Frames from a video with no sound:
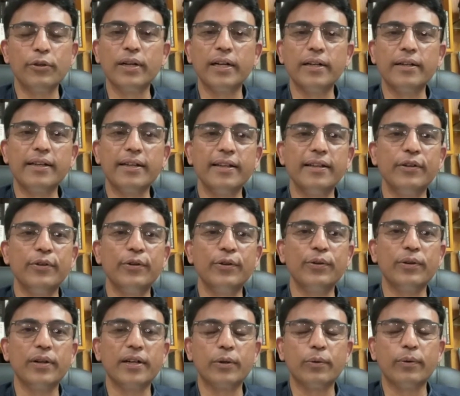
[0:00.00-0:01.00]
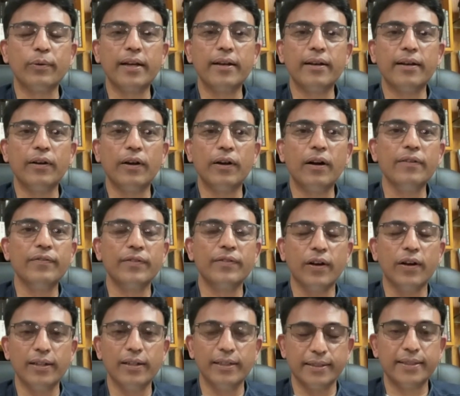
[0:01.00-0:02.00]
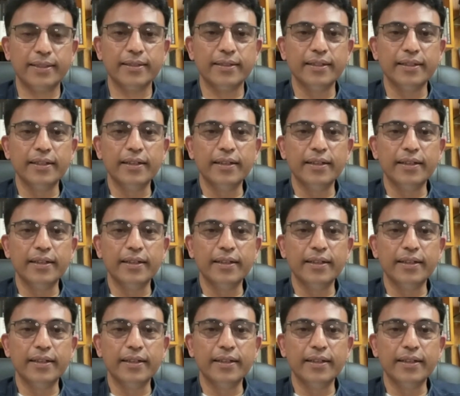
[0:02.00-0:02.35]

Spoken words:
continue to acquire a lot of knowledge.